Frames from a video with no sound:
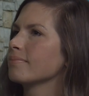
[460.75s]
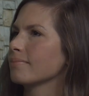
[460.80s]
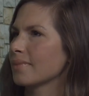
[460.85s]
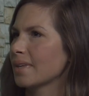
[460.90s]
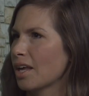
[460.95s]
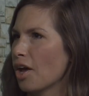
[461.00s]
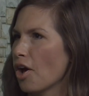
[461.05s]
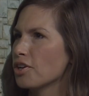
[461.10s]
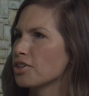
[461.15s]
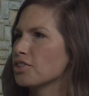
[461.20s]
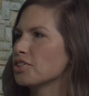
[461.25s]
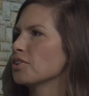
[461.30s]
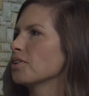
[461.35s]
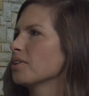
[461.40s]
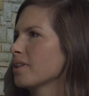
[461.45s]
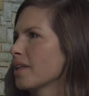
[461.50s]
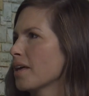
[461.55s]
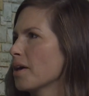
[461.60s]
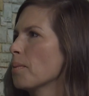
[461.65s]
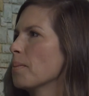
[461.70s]

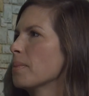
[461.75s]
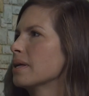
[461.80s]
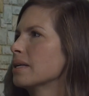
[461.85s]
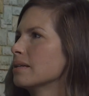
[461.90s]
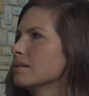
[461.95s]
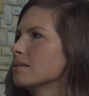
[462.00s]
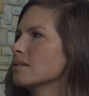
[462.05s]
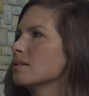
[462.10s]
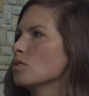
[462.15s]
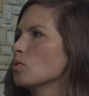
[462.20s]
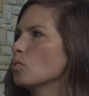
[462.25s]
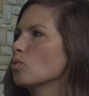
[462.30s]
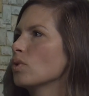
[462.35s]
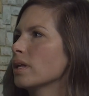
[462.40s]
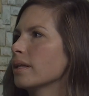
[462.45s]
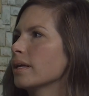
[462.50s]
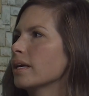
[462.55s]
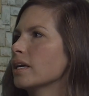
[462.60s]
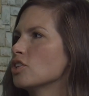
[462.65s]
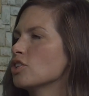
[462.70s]
caution them and
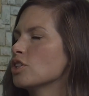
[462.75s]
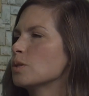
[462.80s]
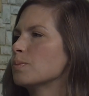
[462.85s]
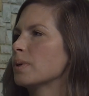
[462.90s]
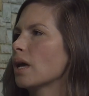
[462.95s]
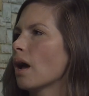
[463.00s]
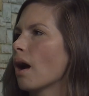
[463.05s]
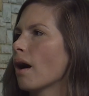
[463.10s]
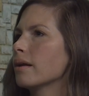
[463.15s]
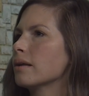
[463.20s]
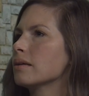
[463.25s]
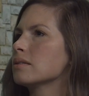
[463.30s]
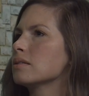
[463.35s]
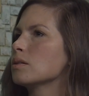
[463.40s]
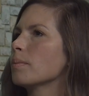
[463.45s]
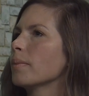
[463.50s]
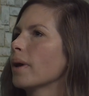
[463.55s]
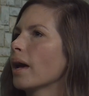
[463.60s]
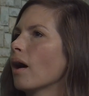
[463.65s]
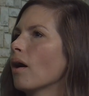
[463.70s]
really just be honest
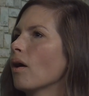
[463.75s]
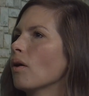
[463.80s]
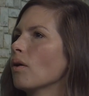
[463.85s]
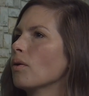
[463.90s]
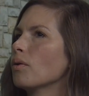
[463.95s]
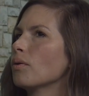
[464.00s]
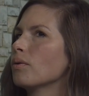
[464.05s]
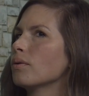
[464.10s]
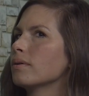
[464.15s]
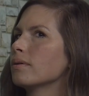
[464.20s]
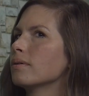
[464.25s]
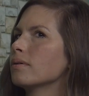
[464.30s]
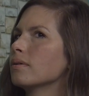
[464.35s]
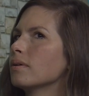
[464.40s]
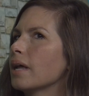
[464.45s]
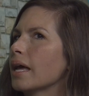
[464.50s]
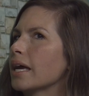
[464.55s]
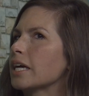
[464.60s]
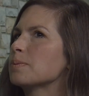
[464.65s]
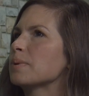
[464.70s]
about
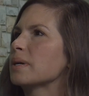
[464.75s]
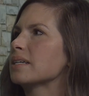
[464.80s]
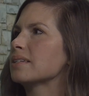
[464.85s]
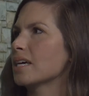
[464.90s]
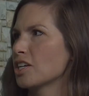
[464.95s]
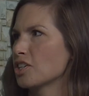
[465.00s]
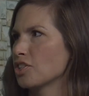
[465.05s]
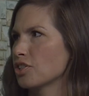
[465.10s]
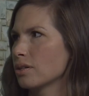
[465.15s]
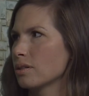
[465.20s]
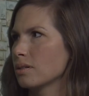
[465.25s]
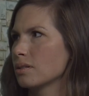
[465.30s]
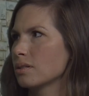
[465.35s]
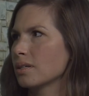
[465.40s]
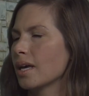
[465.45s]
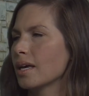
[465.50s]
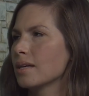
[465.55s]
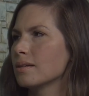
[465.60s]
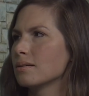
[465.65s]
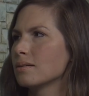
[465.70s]
expectations,
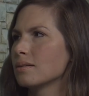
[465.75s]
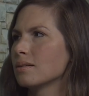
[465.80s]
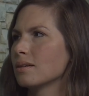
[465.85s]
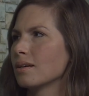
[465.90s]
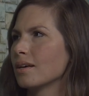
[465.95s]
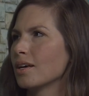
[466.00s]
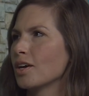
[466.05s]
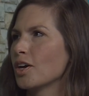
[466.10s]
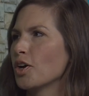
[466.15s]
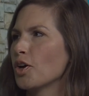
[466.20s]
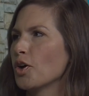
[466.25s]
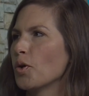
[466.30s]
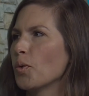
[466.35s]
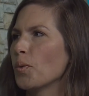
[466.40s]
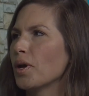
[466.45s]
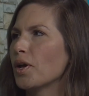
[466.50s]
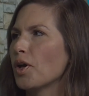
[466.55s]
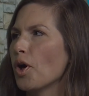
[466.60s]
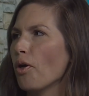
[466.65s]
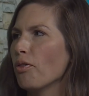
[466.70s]
because
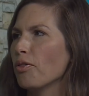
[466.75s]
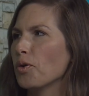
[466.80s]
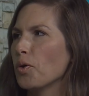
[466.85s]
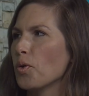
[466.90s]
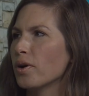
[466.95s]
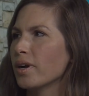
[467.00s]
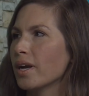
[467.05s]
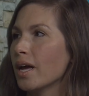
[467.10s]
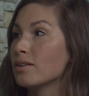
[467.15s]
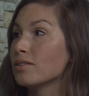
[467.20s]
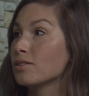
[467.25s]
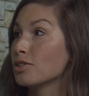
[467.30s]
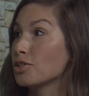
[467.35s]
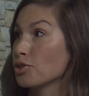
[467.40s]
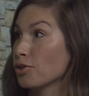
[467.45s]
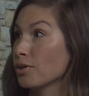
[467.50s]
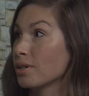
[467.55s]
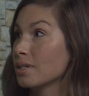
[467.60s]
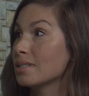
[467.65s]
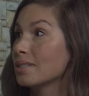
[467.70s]
we call the courthouse the
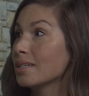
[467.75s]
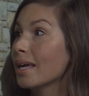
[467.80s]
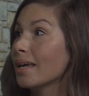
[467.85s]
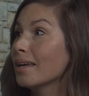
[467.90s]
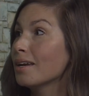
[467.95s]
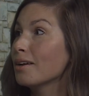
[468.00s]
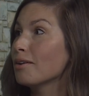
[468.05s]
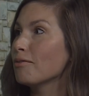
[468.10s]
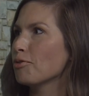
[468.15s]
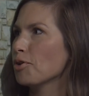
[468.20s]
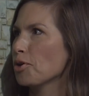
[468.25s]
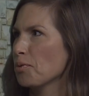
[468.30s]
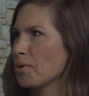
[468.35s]
circus tent for a